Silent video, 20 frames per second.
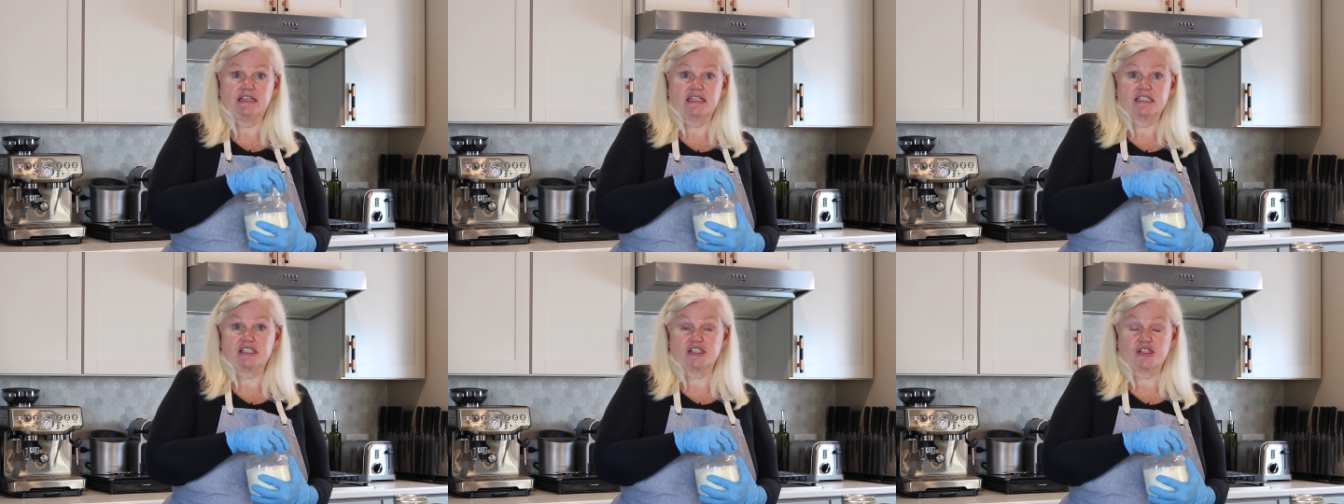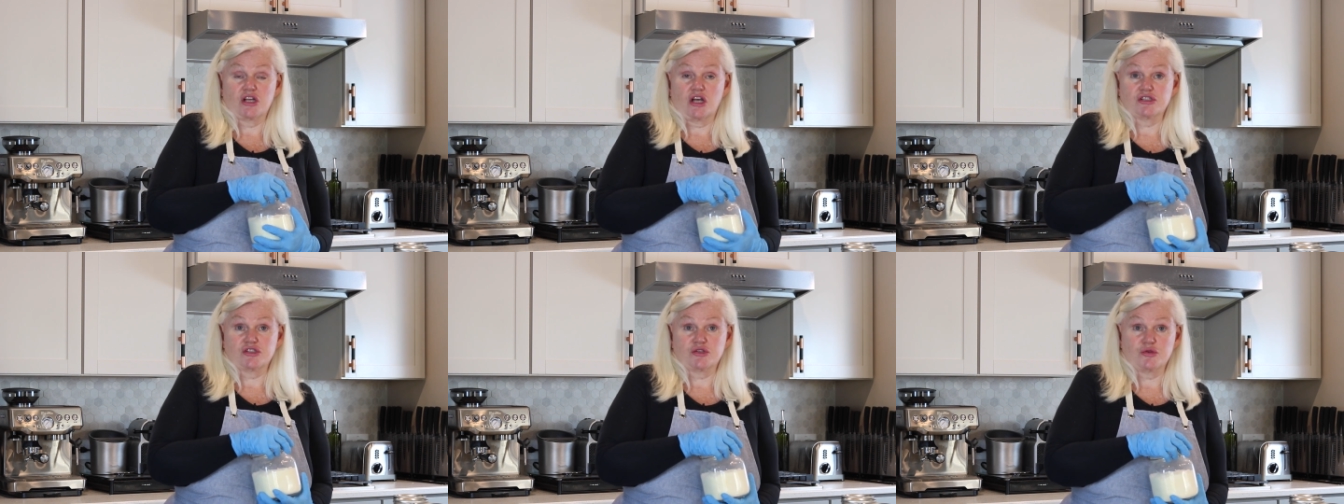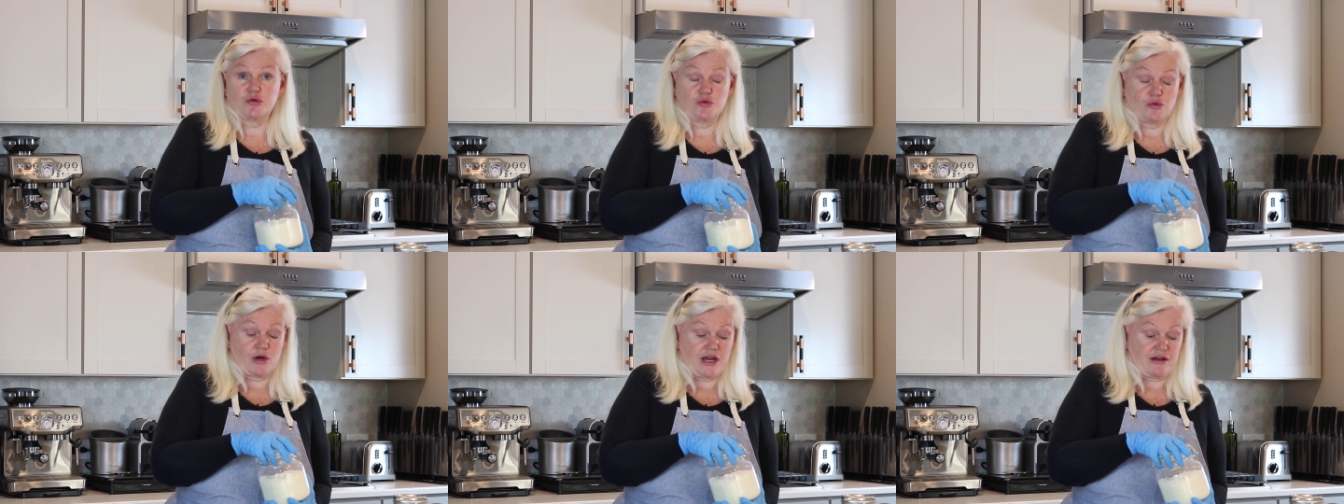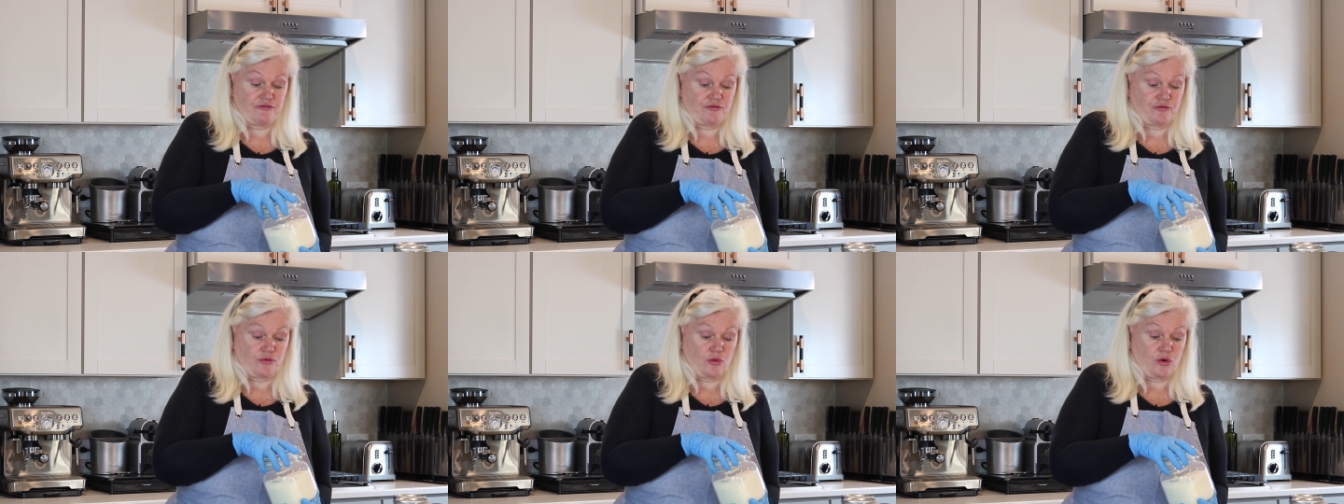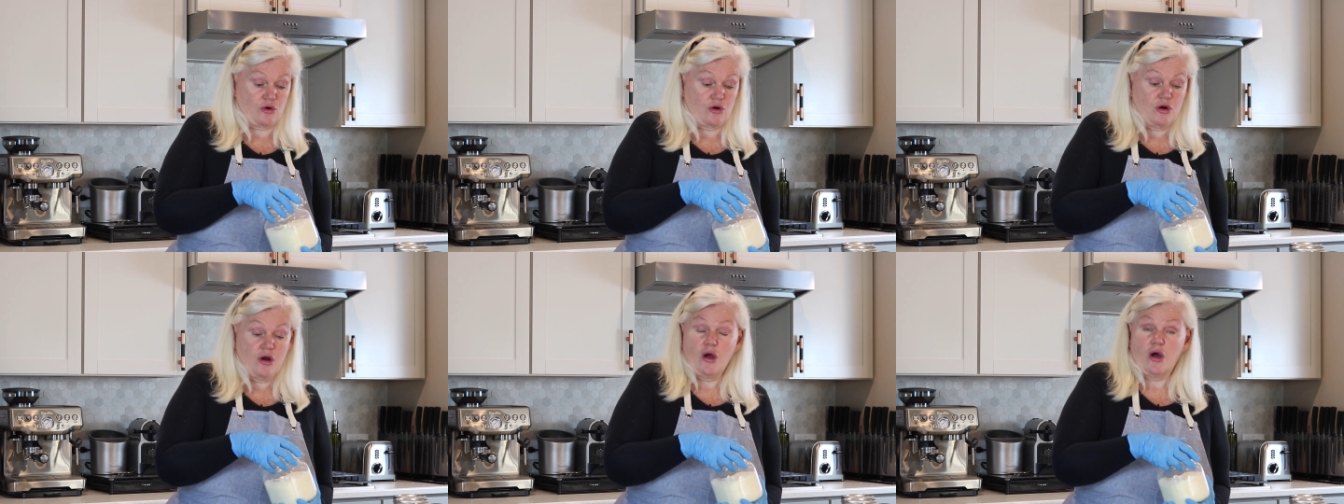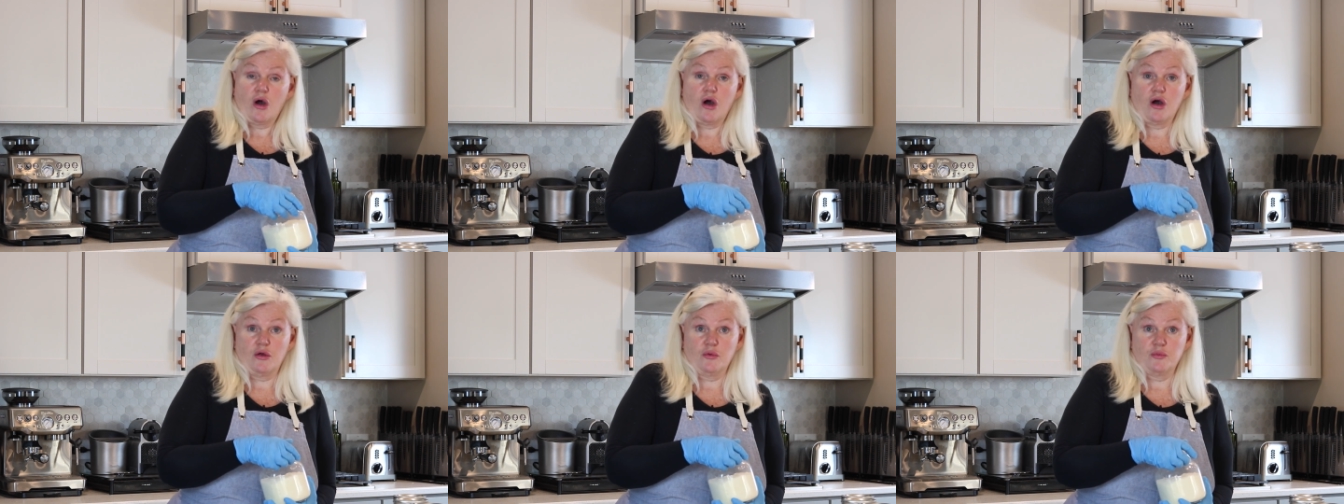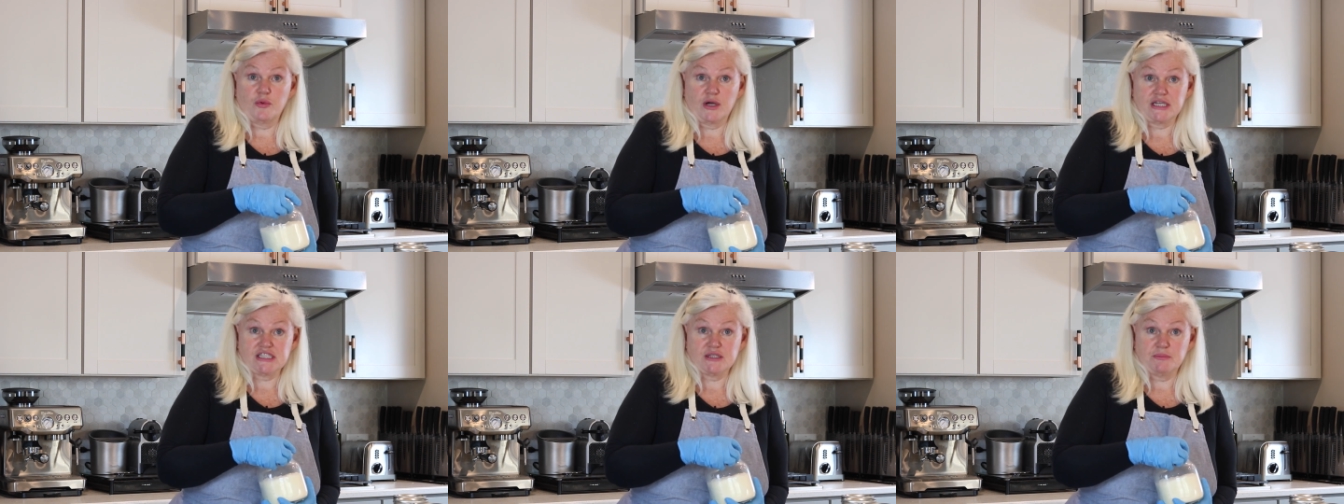This is also great for all
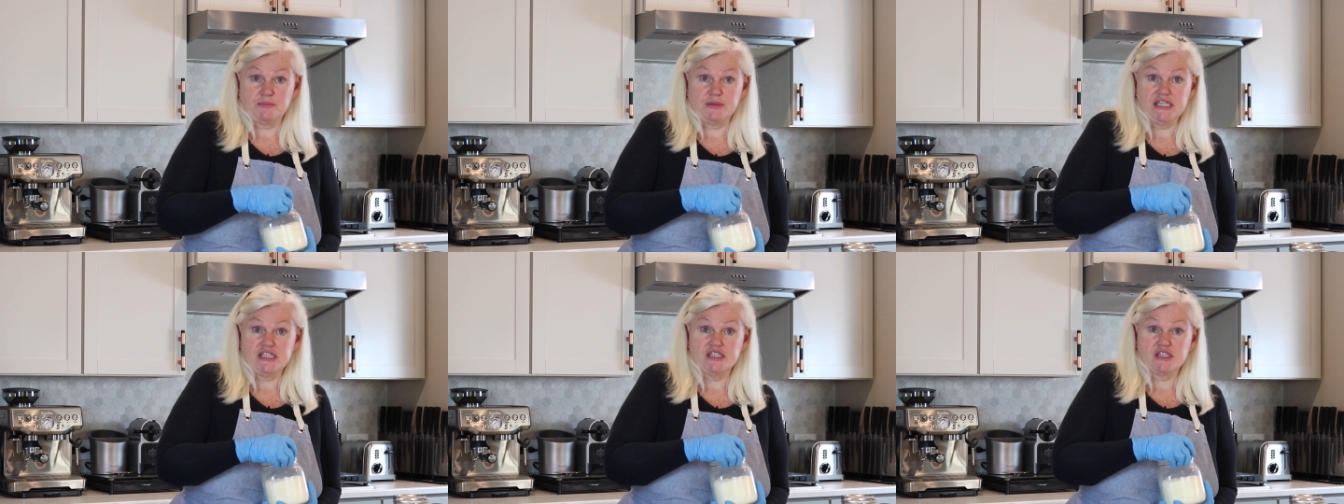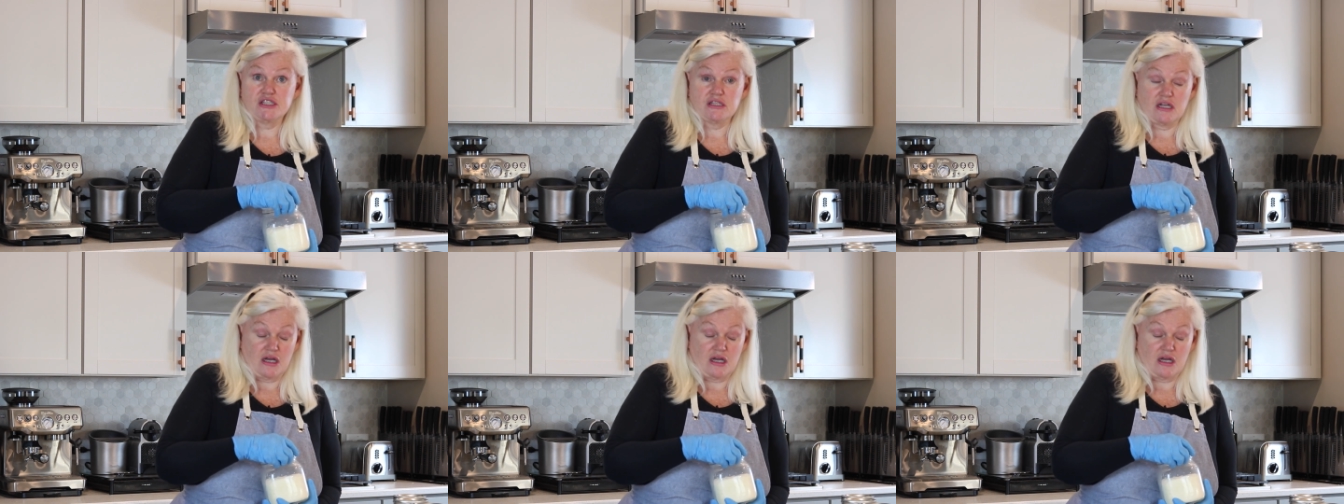recipes